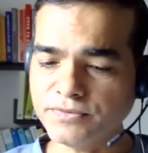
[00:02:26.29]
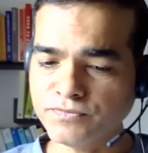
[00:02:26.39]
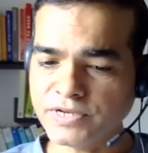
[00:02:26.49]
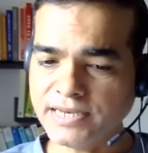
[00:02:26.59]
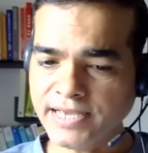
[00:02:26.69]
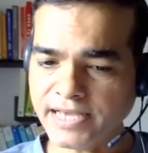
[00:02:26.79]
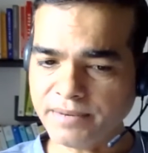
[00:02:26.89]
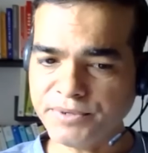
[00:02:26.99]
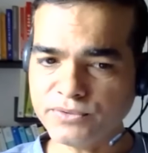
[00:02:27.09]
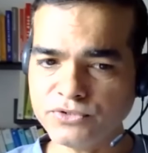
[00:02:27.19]
will
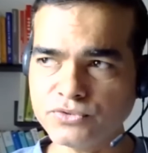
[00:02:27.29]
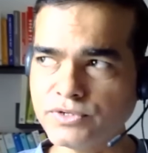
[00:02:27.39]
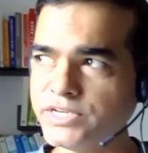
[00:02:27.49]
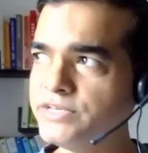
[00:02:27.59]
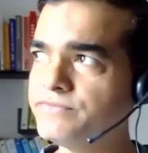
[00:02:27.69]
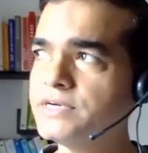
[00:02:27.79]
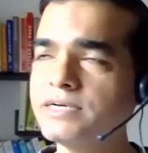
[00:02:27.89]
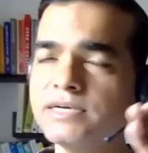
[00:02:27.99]
help you to live